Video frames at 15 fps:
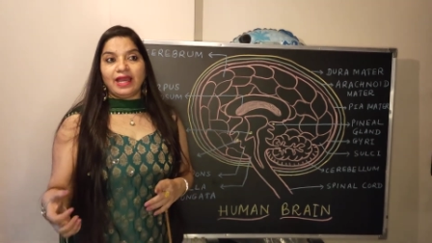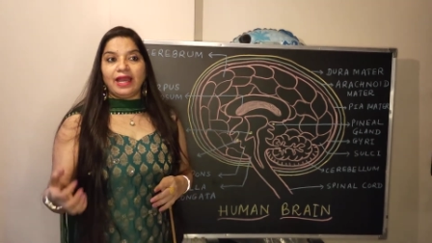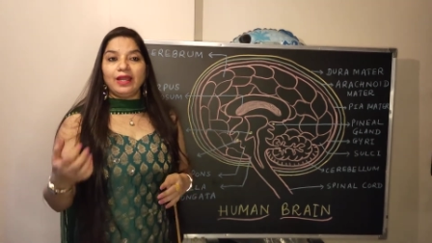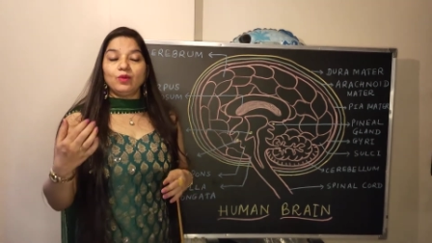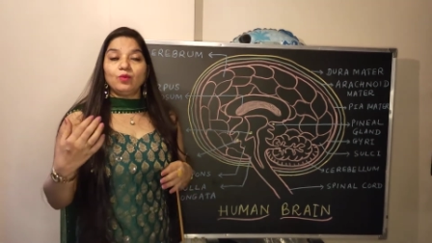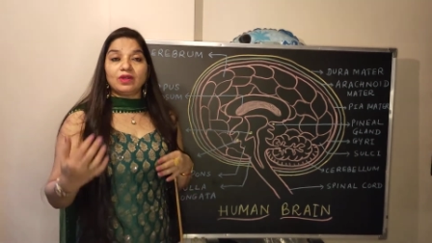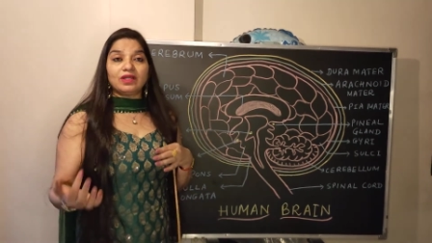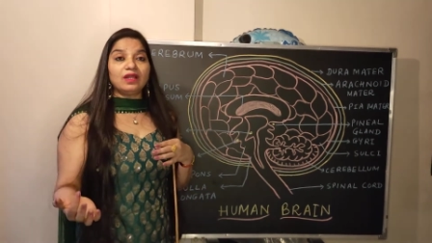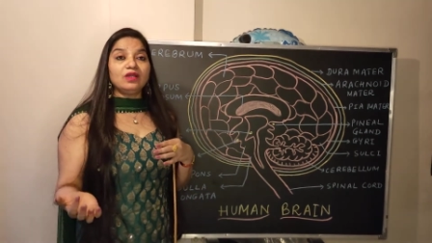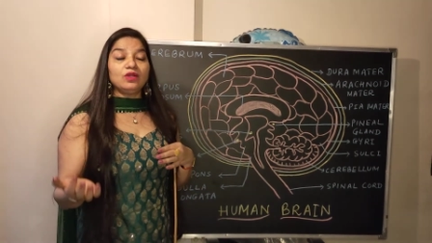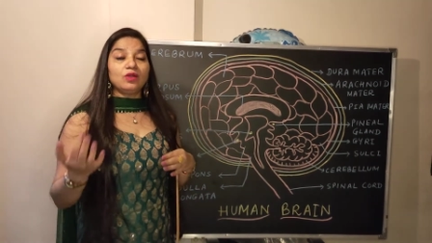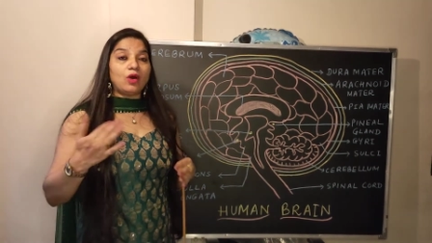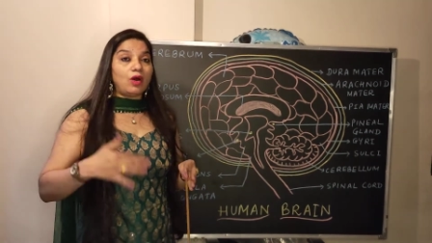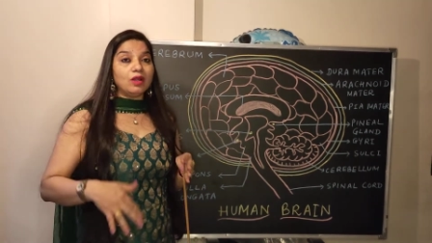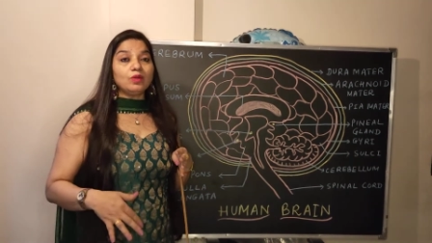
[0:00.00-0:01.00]
And what are
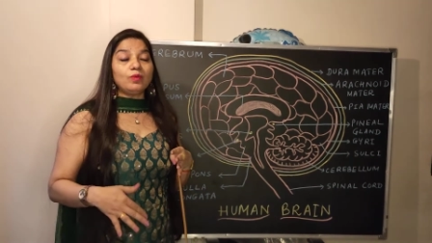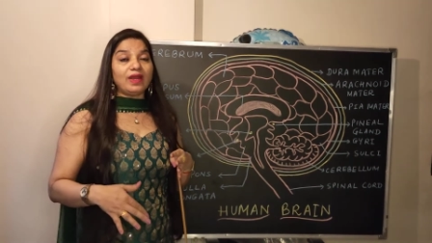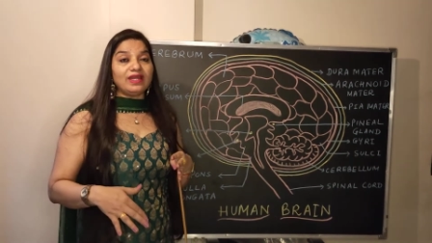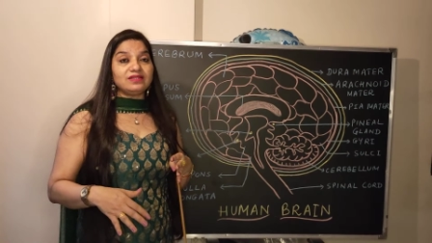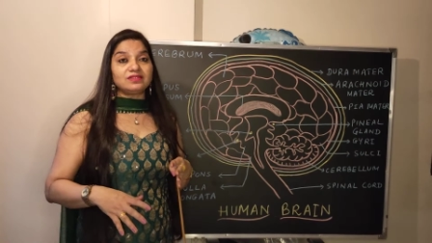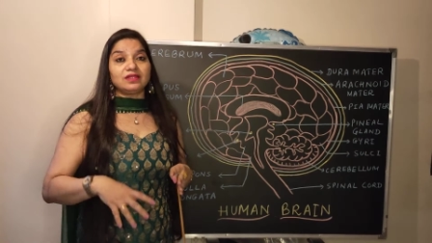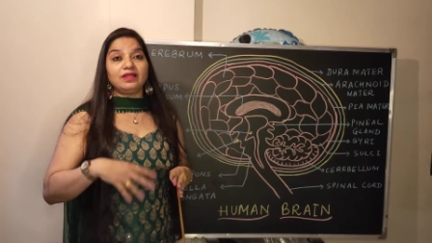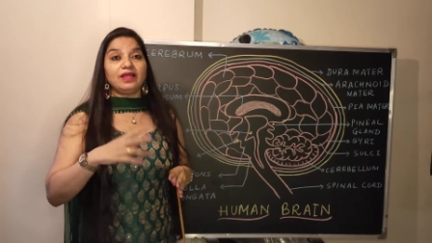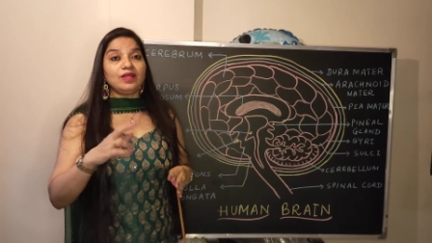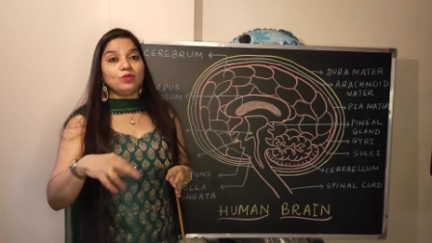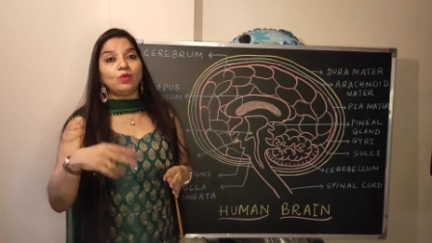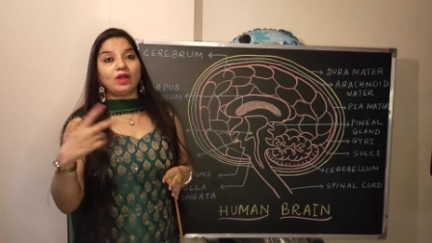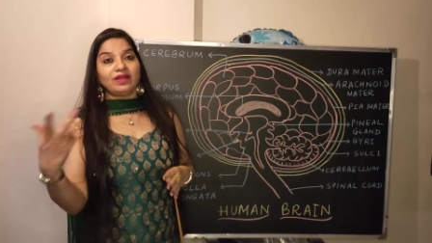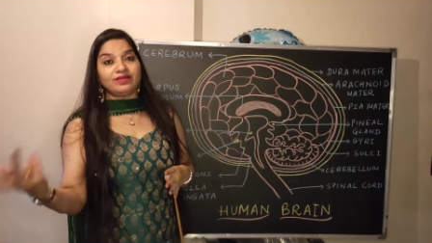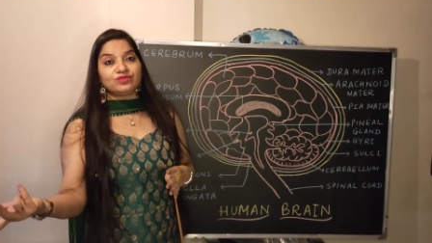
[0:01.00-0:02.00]
non-vital
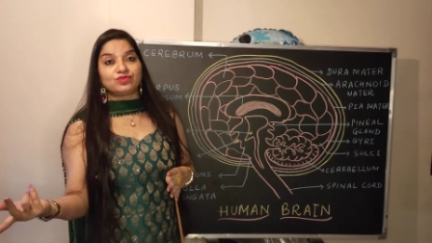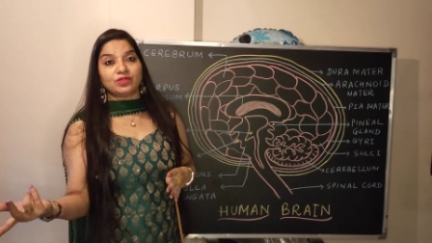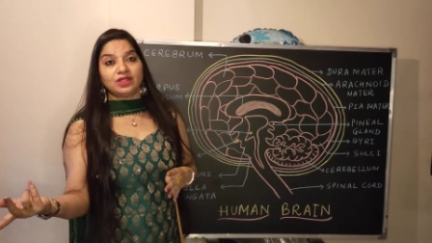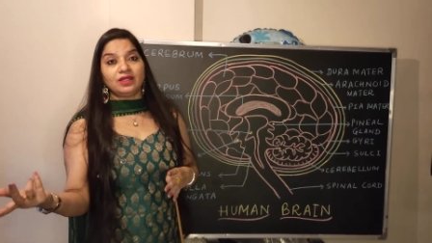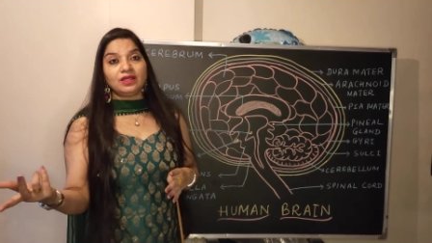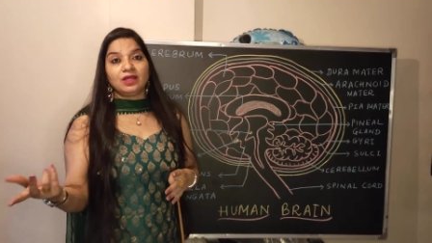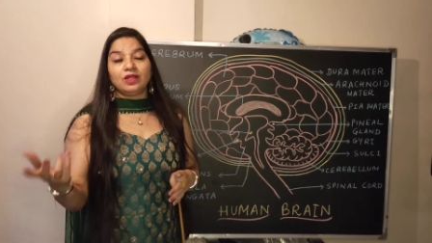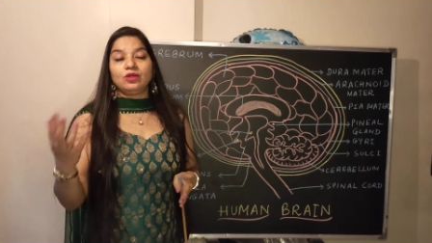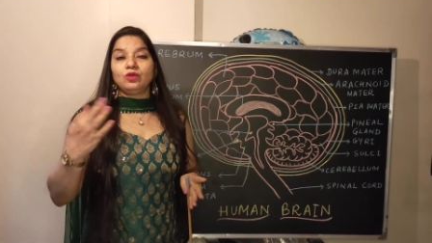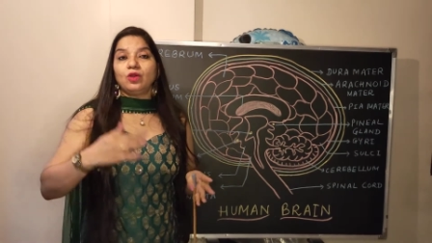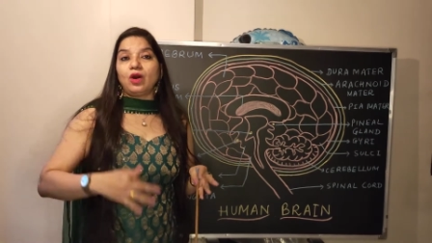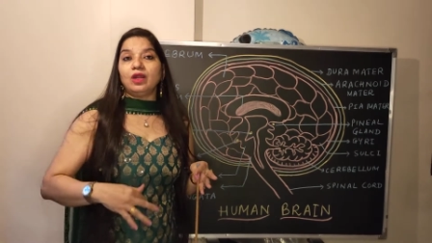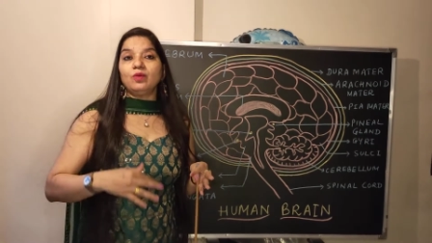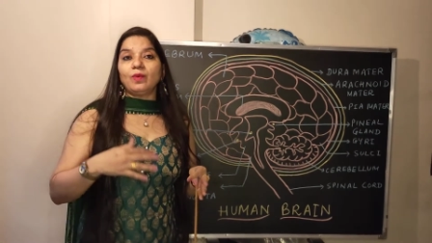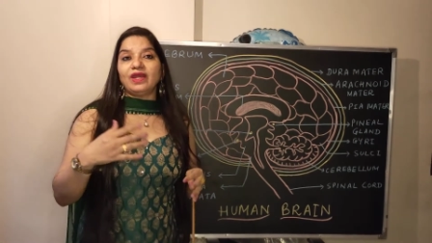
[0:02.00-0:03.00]
involuntary?
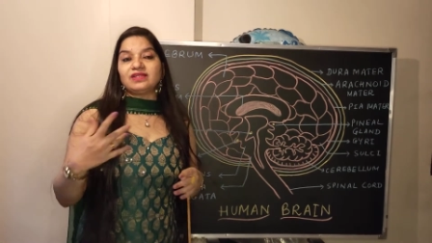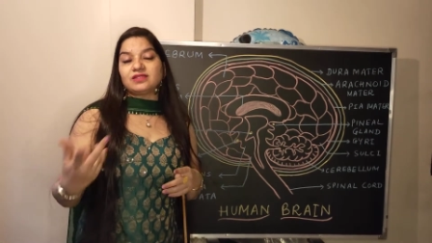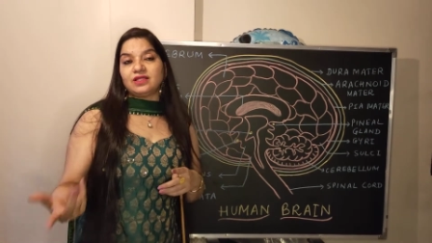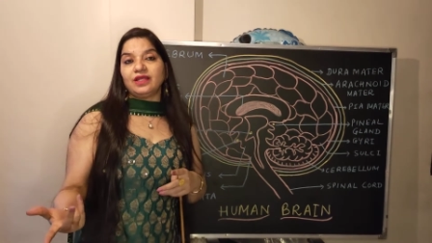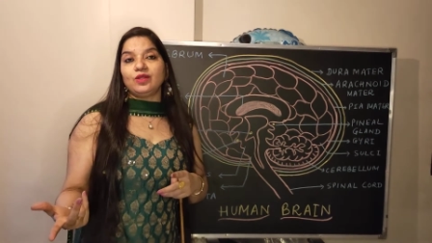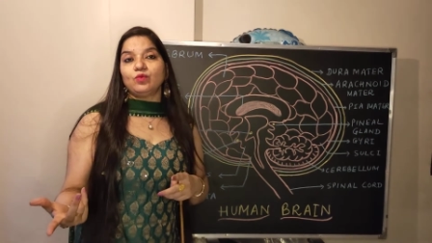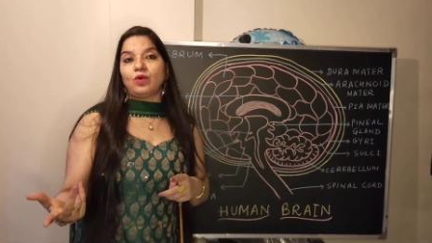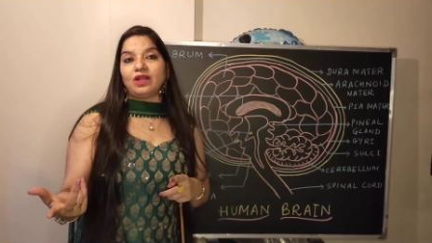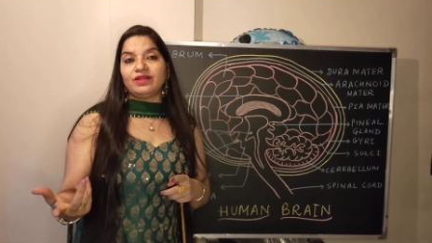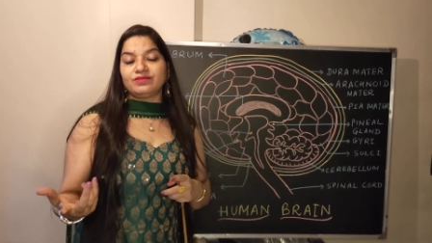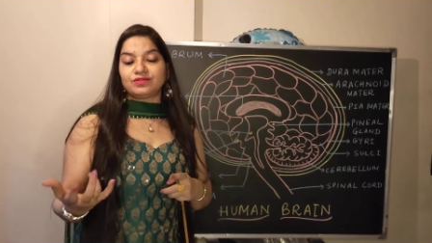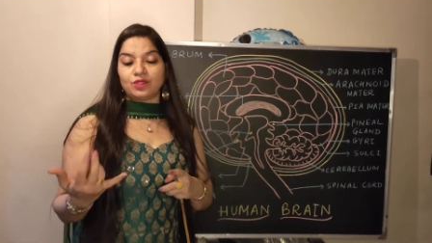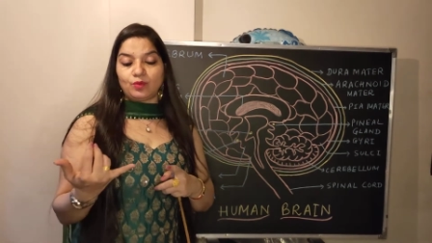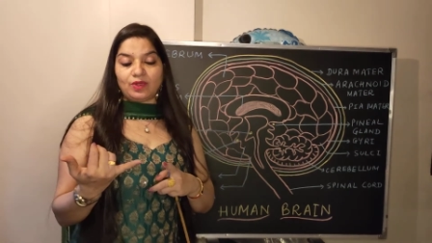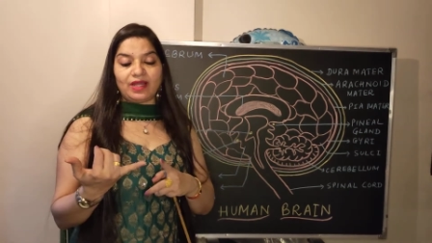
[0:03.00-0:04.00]
Non-vital
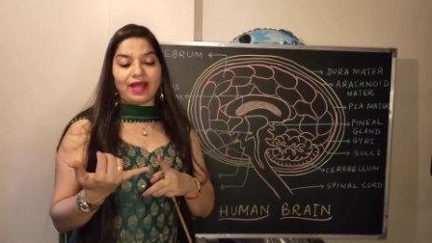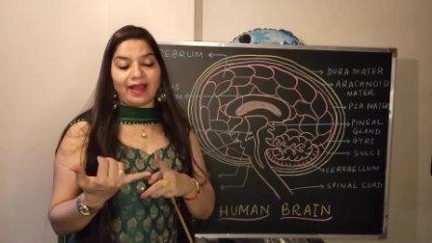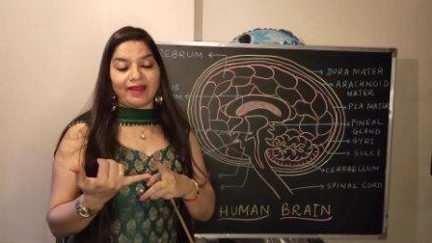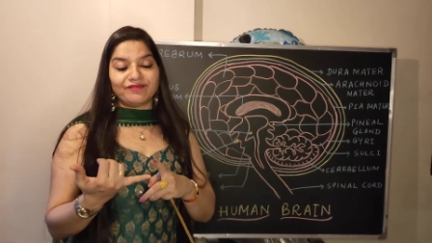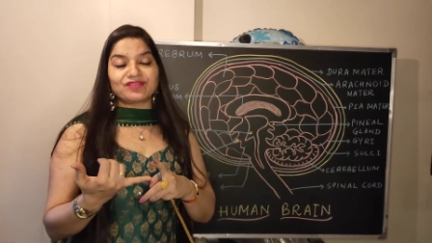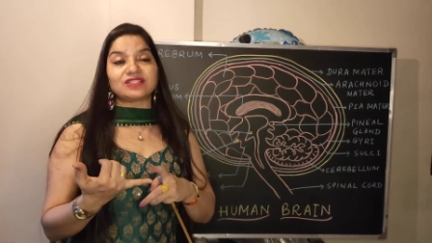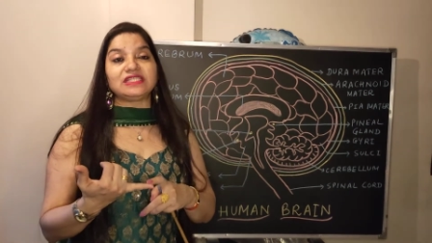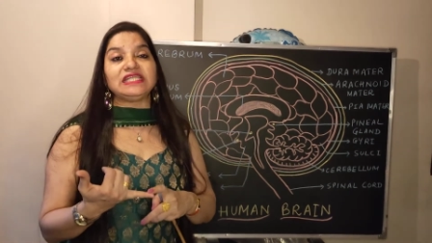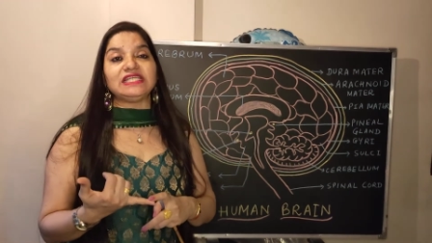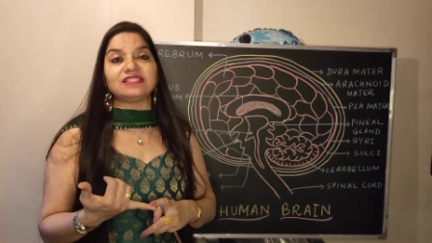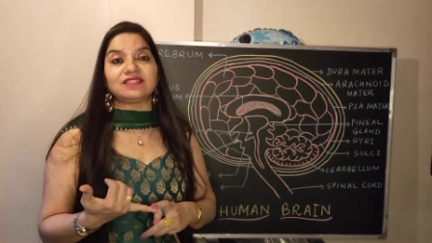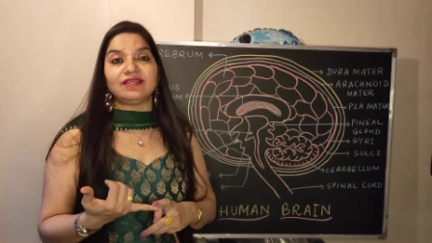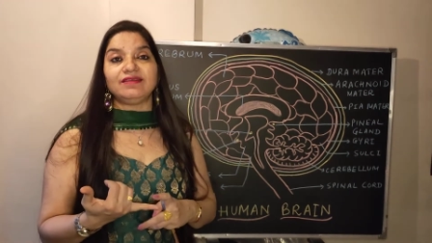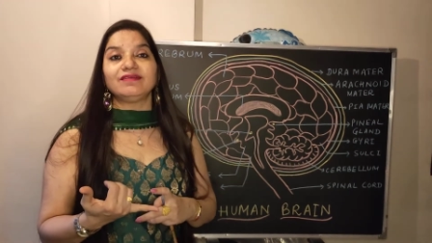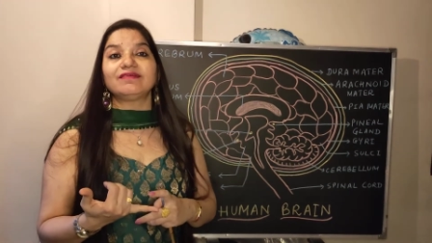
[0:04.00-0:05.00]
involuntary will have
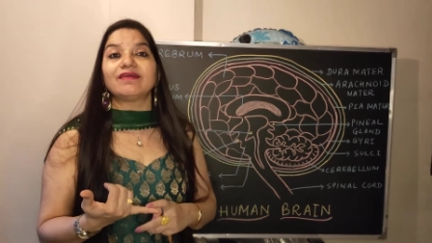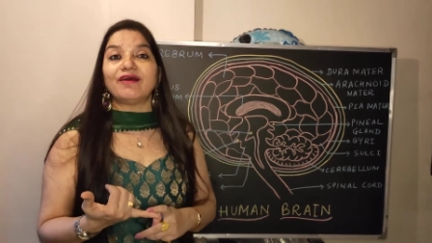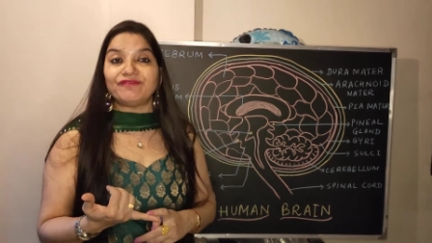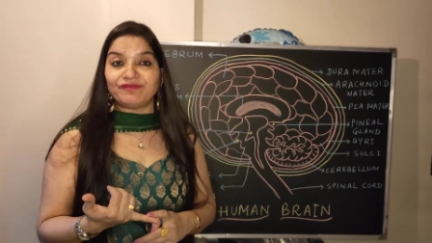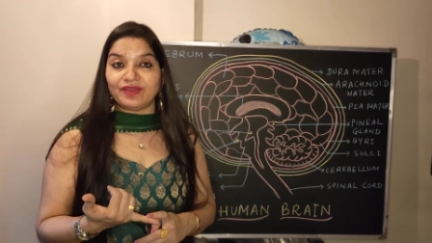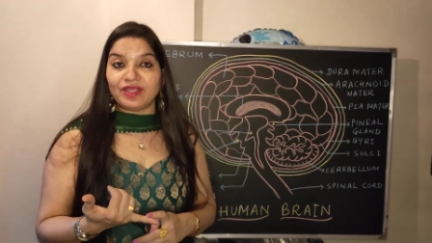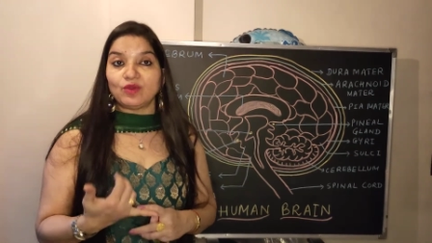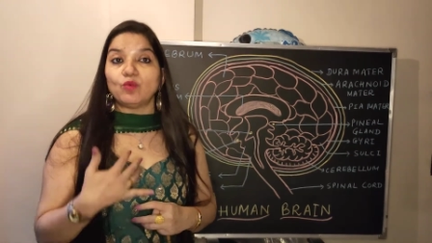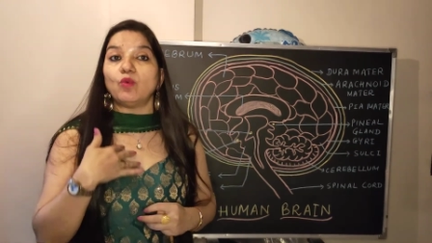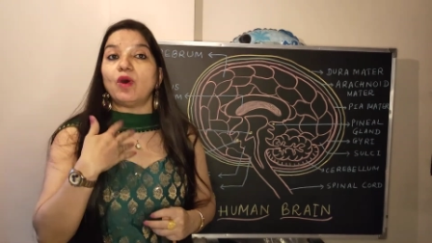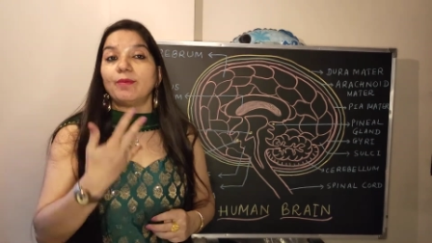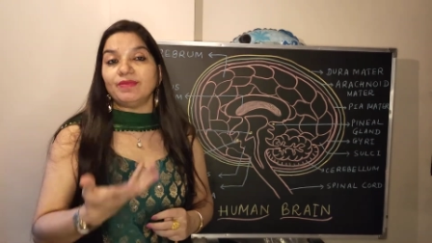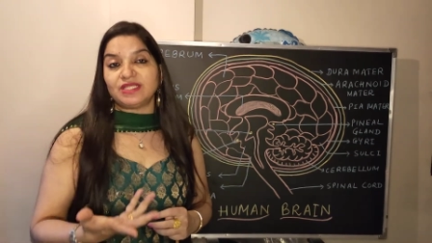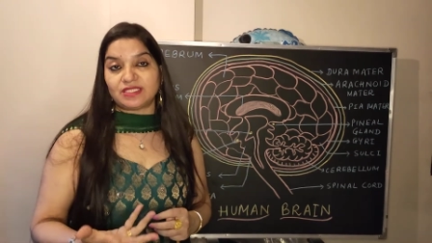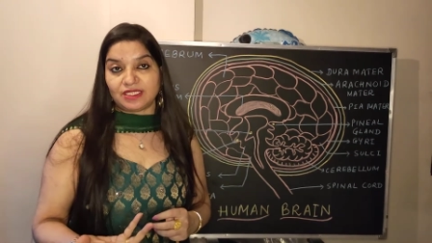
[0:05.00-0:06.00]
sneezing, coughing,
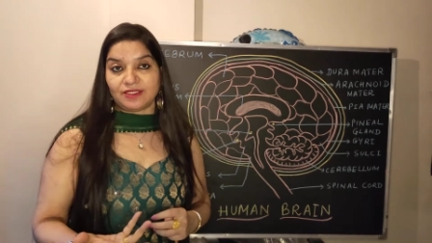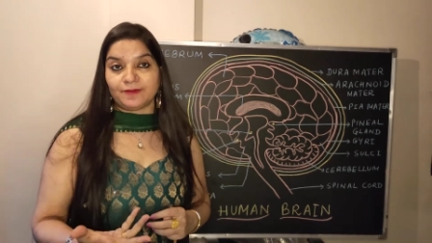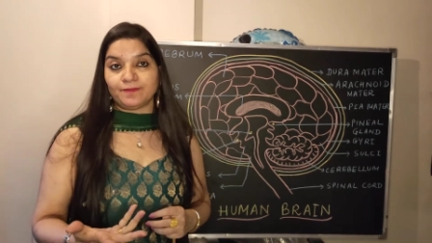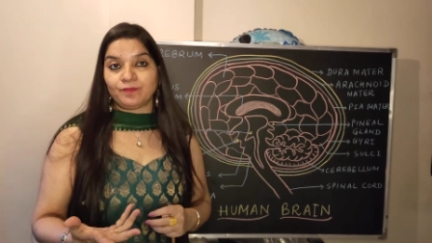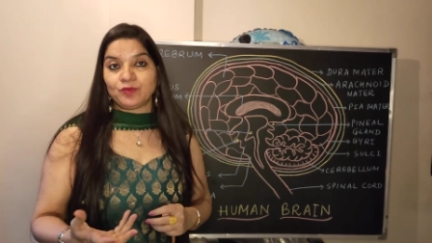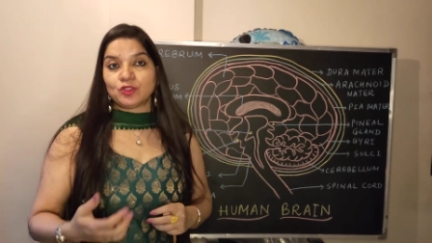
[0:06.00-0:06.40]
vomiting.